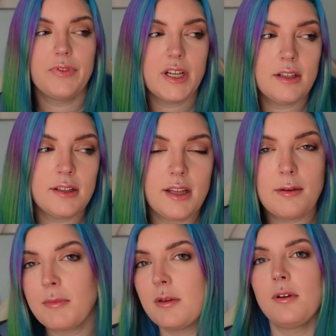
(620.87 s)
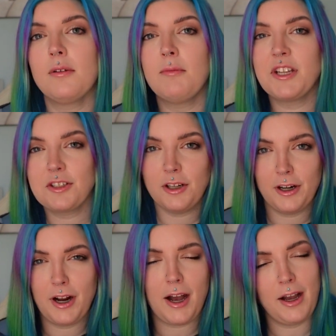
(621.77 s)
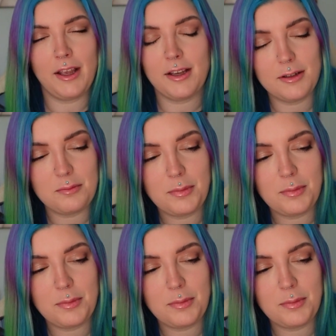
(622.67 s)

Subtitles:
let me make sure I